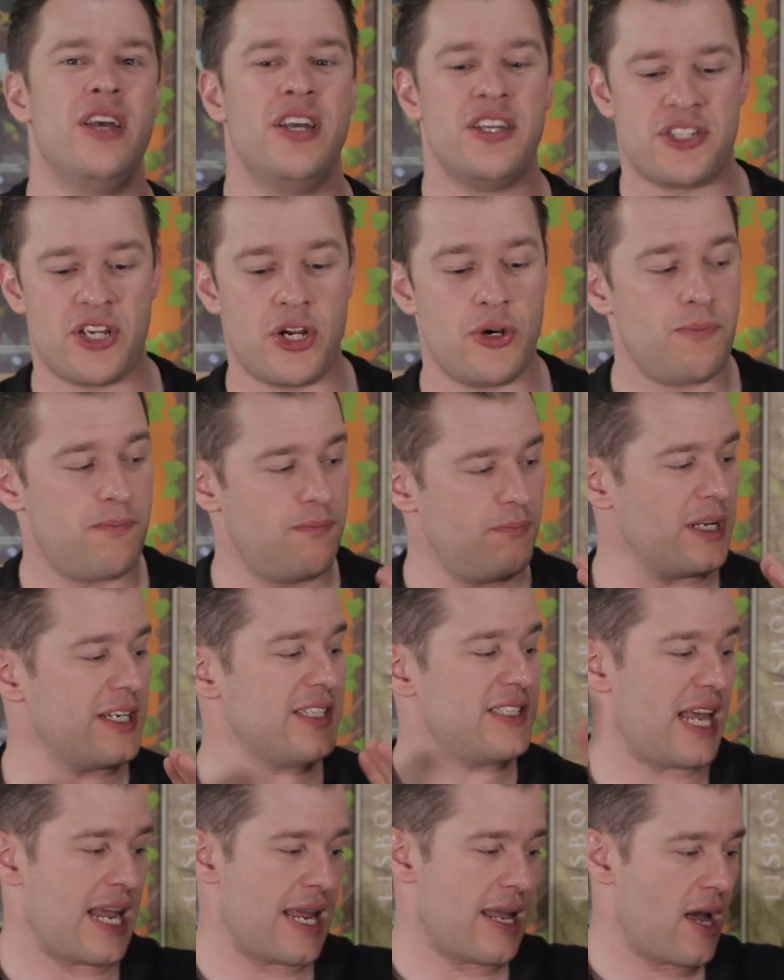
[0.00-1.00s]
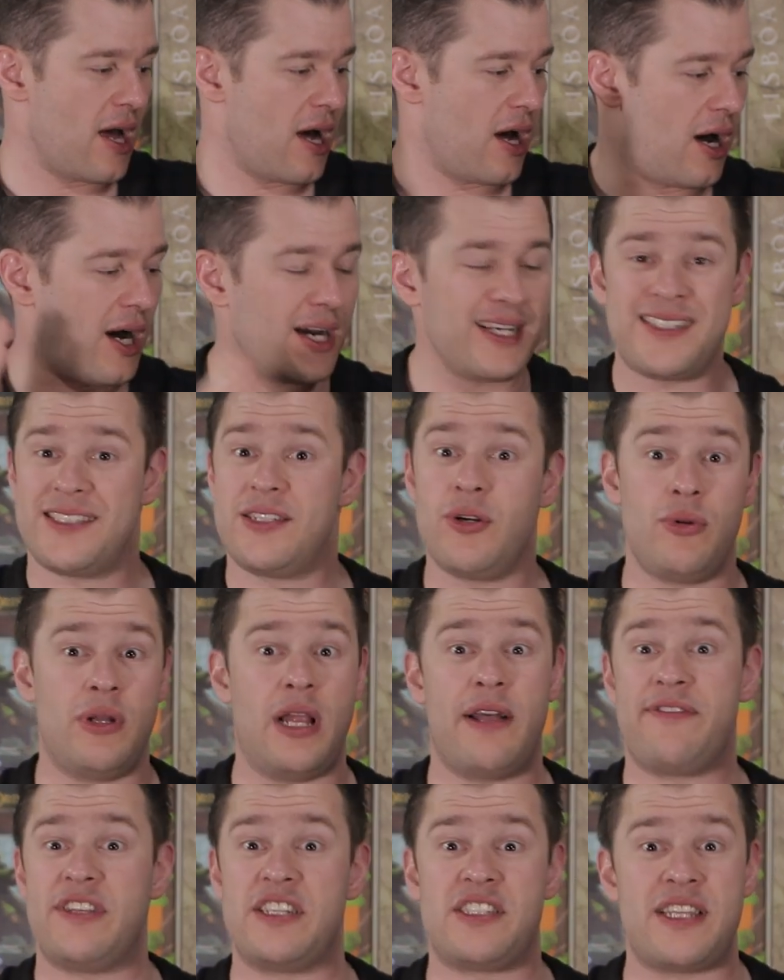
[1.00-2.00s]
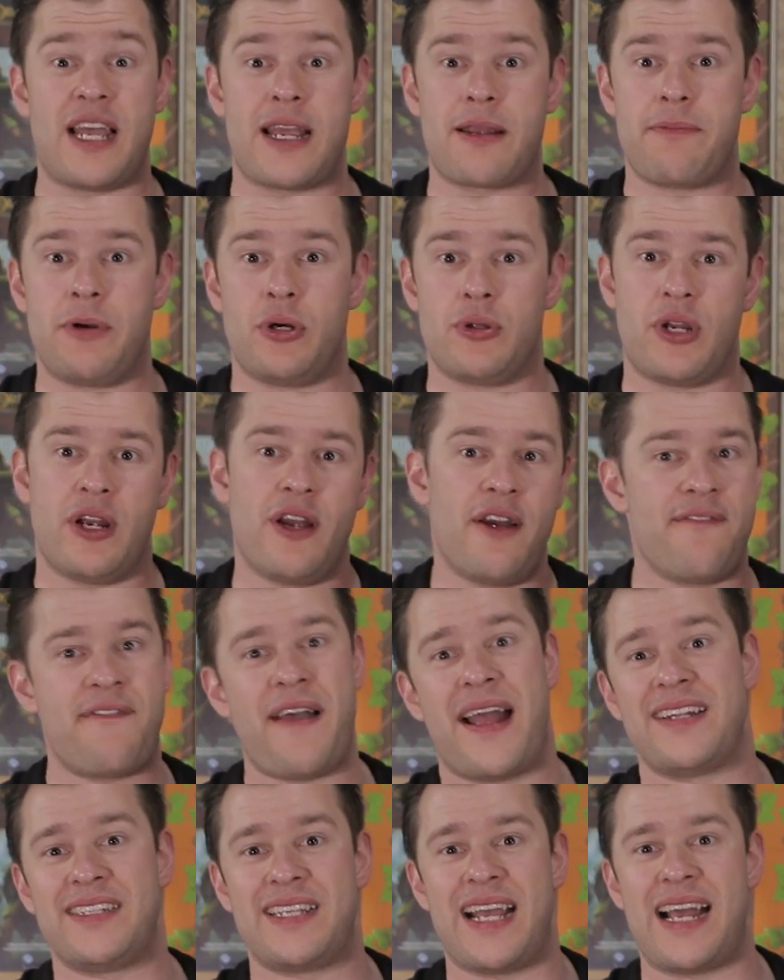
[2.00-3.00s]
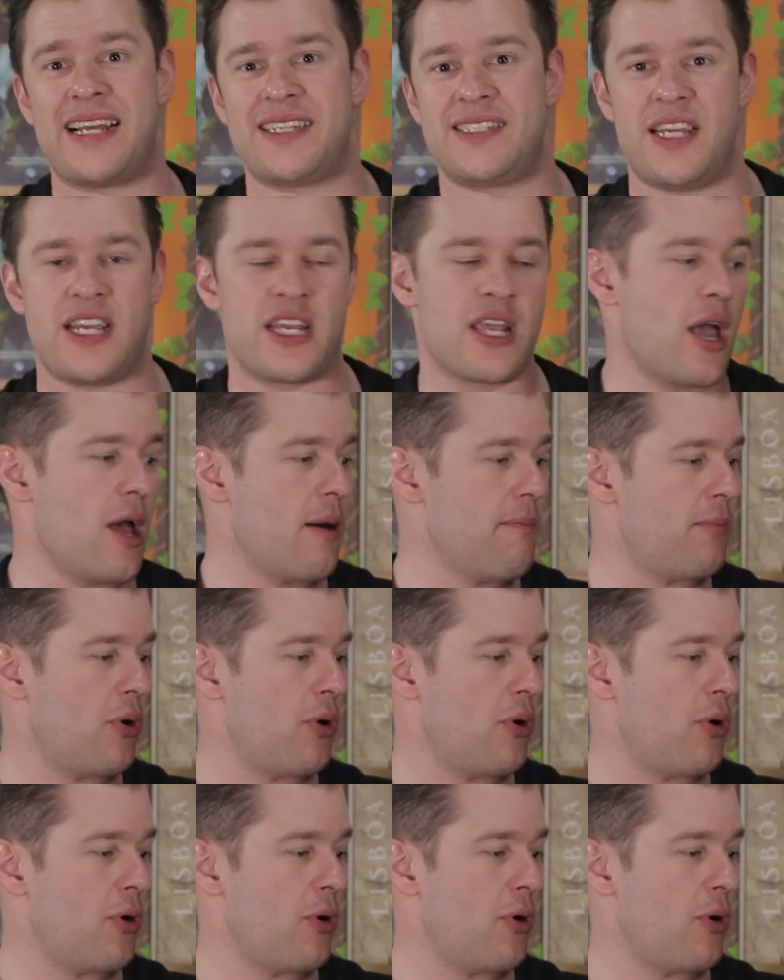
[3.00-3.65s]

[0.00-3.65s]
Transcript: So like I say, I still love this deck builder, fantastic,